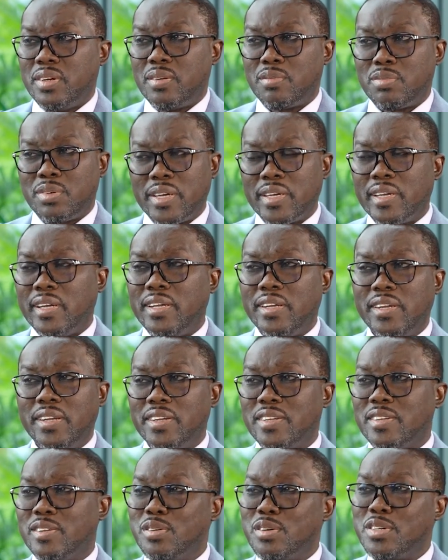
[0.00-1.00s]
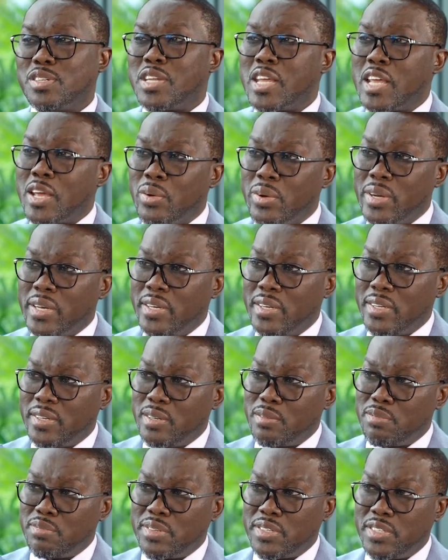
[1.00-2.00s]
Frankly, there's no secret. The
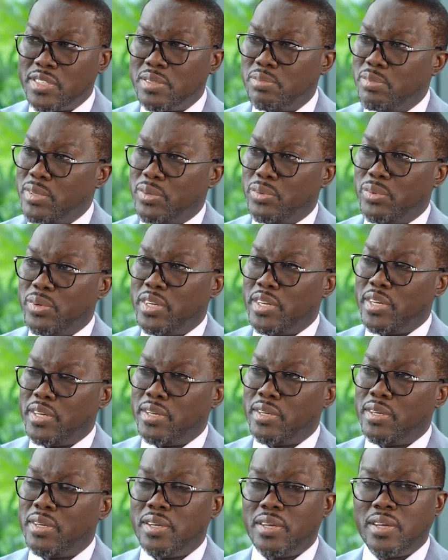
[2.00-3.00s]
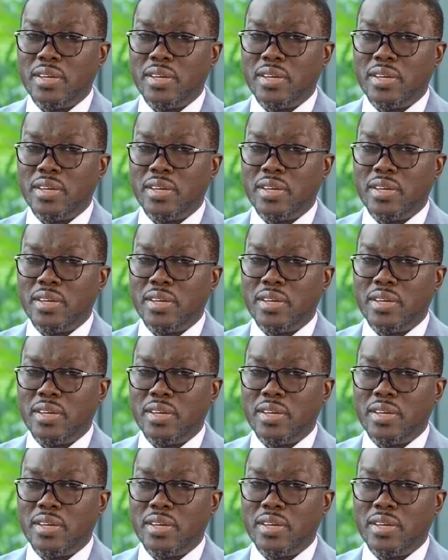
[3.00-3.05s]
difference between